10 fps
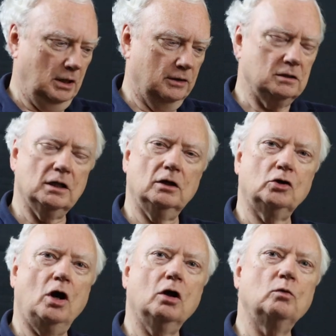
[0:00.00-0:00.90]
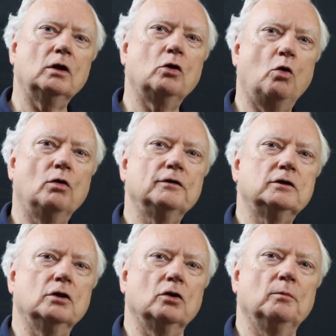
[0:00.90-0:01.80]
and this little dog will go
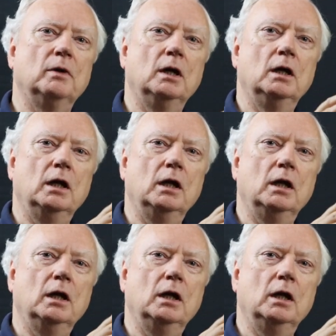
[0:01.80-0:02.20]
over to them